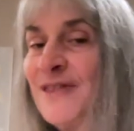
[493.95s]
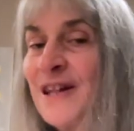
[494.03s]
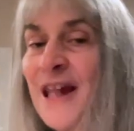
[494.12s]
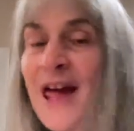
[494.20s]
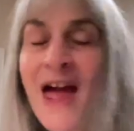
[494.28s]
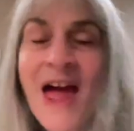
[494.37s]

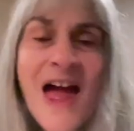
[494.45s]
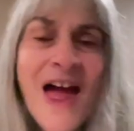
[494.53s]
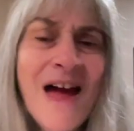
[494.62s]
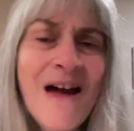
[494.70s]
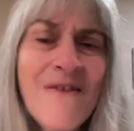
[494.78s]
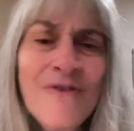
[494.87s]

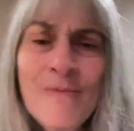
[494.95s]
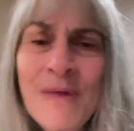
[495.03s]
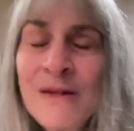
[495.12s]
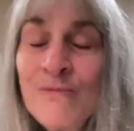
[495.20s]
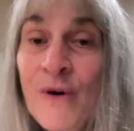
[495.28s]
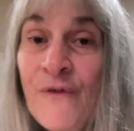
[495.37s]
never
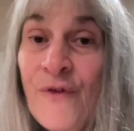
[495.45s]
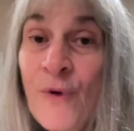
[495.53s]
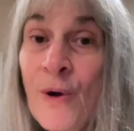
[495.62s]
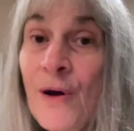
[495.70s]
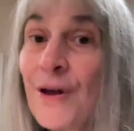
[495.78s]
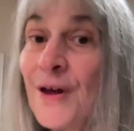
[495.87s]
been
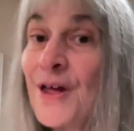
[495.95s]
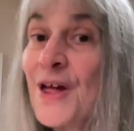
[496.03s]
before,